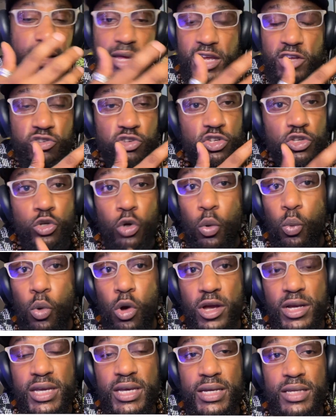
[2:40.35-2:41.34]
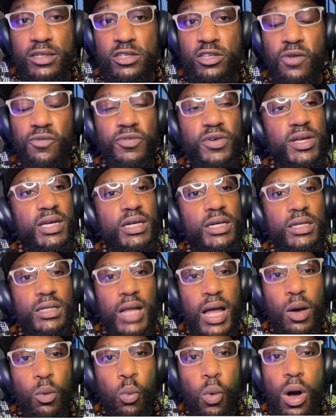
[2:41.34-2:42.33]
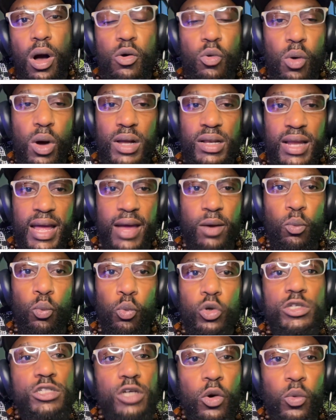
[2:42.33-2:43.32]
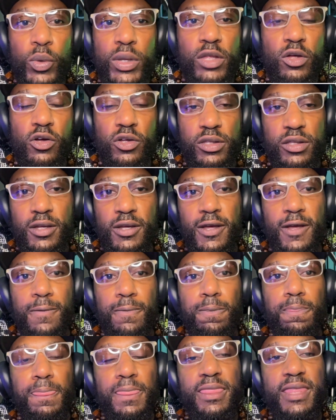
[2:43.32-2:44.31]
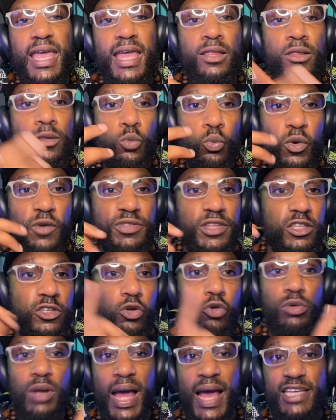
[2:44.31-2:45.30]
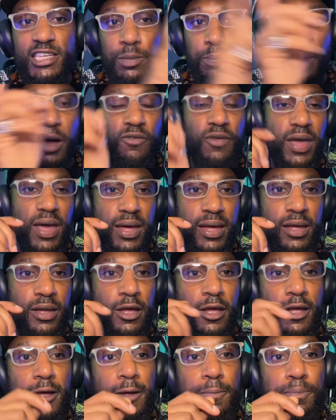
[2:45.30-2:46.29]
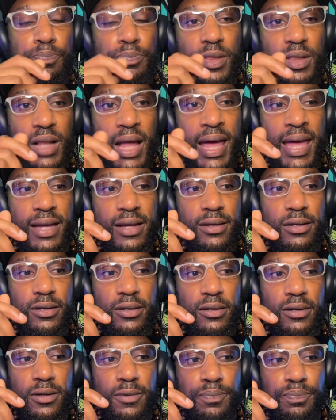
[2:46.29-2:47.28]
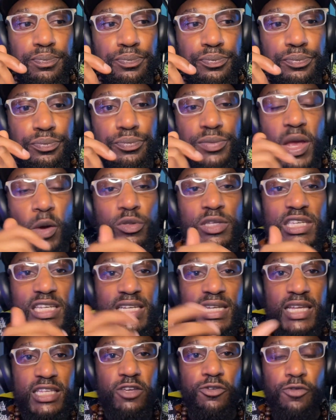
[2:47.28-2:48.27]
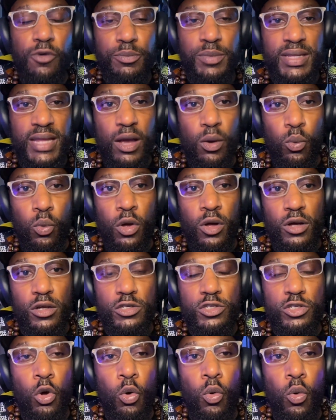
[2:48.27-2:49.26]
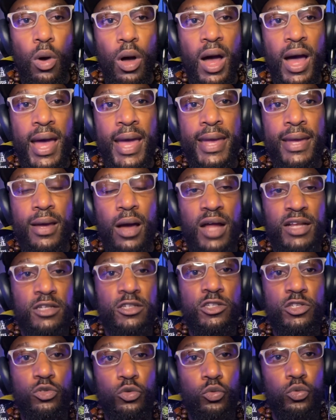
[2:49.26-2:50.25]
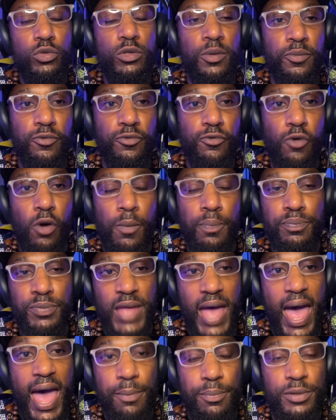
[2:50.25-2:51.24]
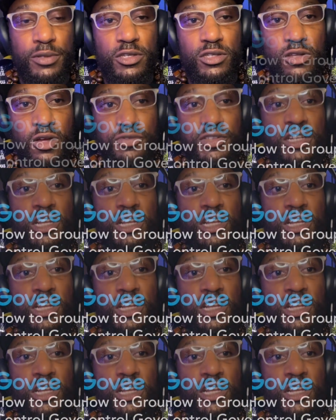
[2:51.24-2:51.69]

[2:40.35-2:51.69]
It's just not working. So I'm thinking wow, go on, what's going on? Then with the two lights above here, they were disconnected from the network. So I uninstalled them from the app and stuff.